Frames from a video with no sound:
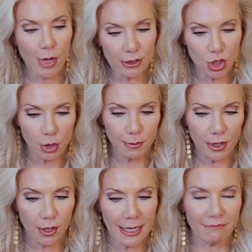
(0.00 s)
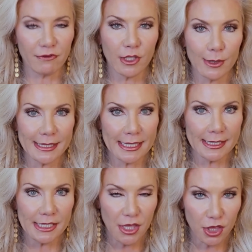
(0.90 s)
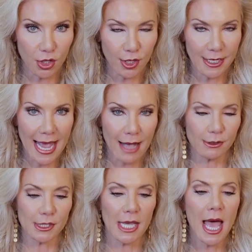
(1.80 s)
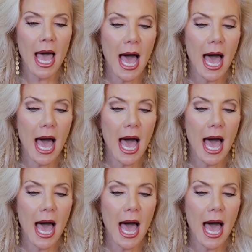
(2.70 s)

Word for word: while Jupiter influences the third house